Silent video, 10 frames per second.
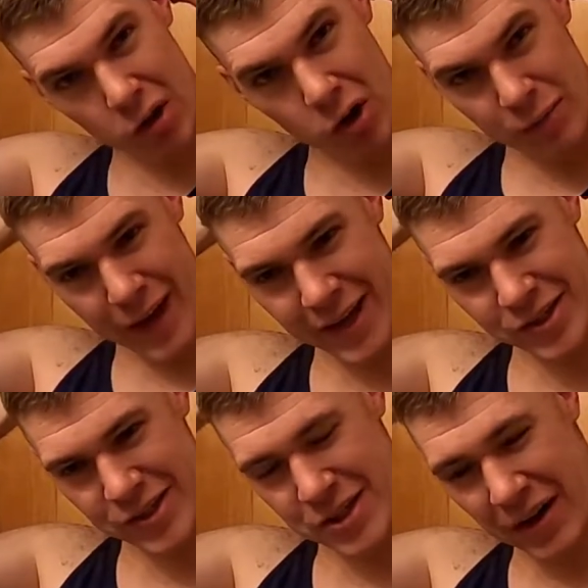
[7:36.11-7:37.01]
long
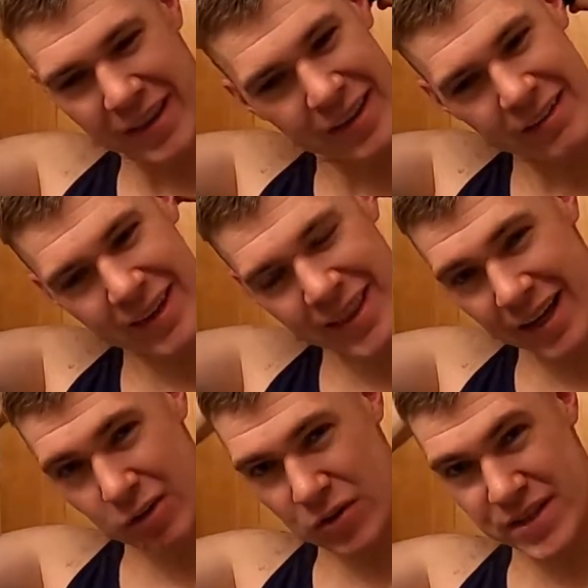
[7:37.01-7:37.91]
patches or anything like
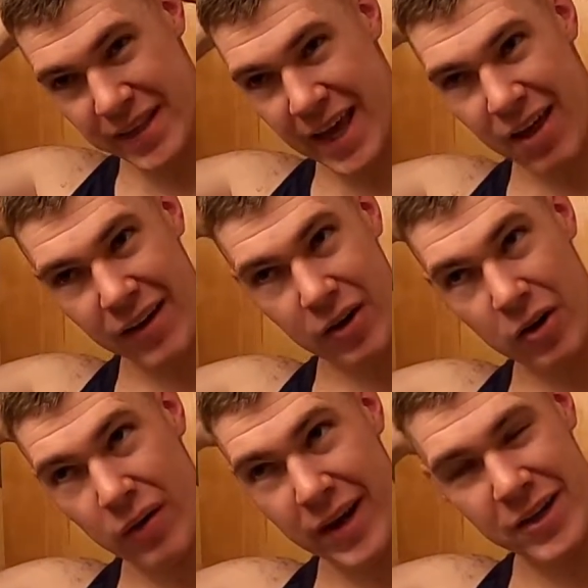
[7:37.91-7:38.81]
that close to the cowlick, I'll
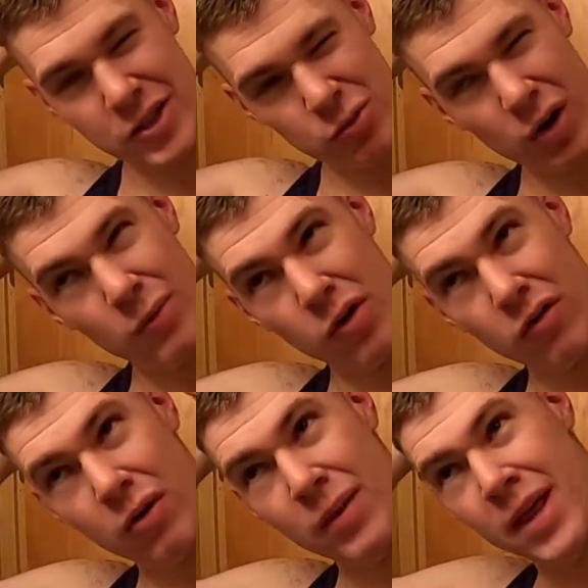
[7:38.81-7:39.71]
go ahead and just run them
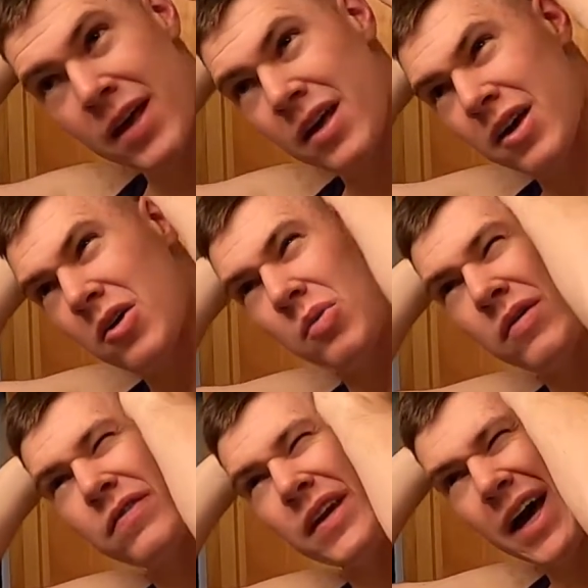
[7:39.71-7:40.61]
over them
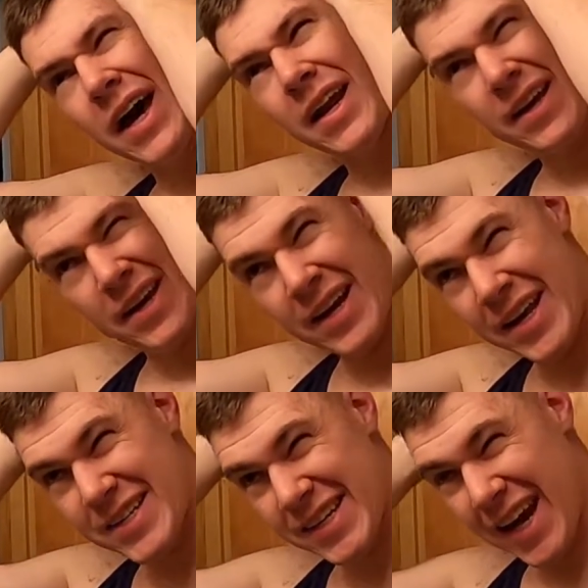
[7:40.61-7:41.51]
with the 9 and
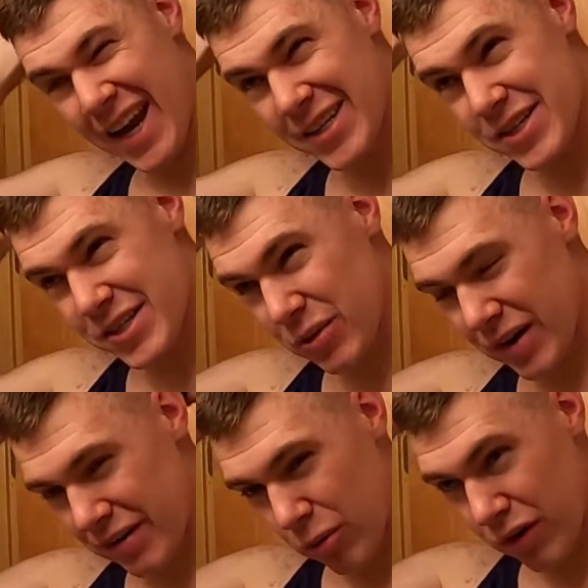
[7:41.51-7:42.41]
it's kind of just
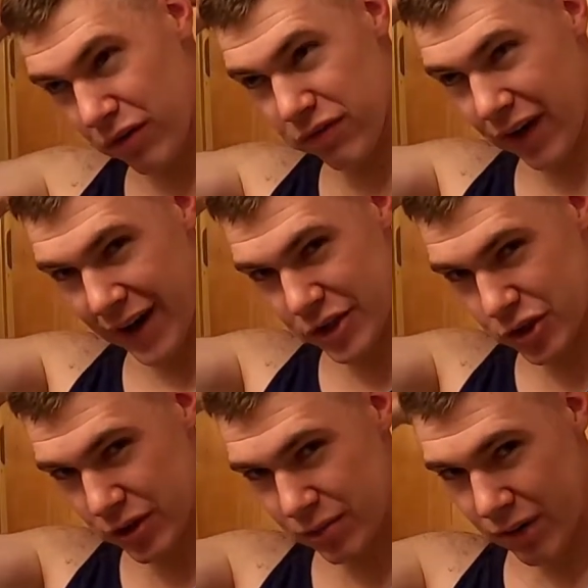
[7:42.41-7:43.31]
doing a real fine
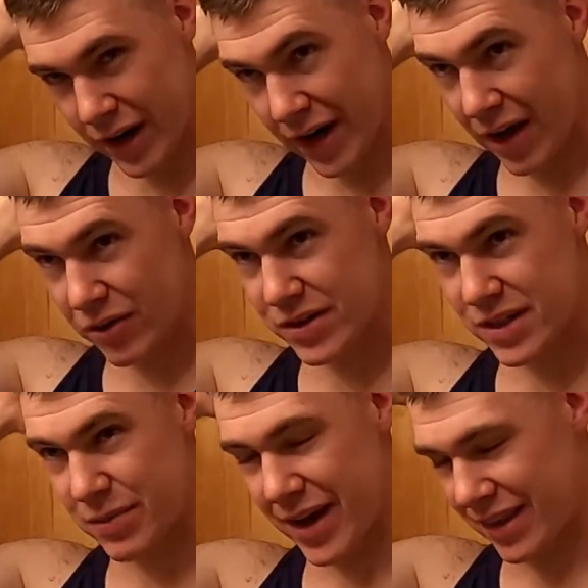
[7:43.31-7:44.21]
trim right now
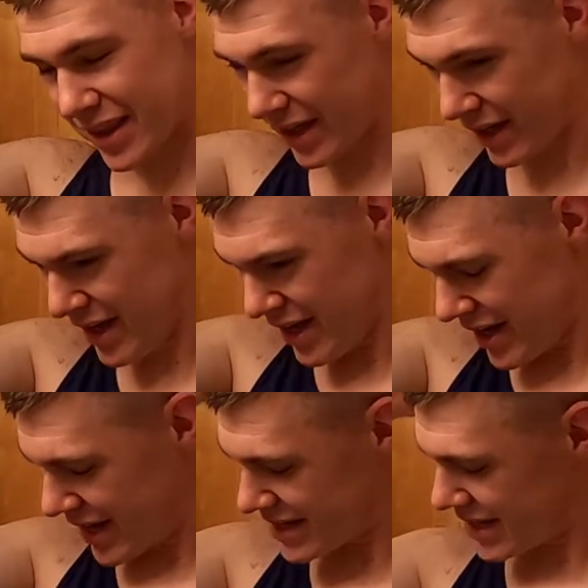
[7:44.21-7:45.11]
is the main thing
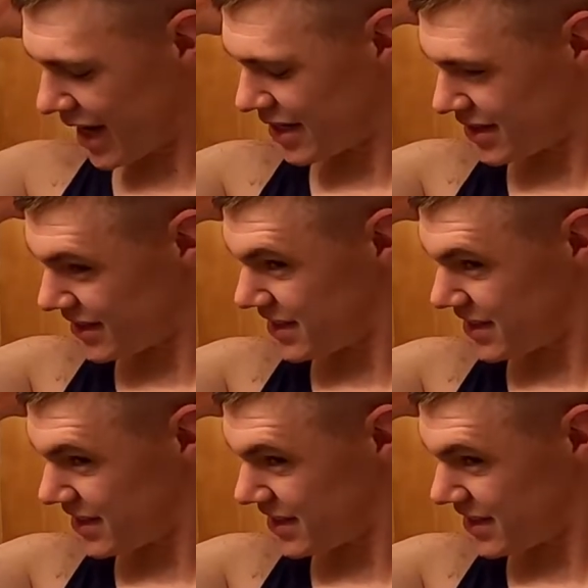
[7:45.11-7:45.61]
it's not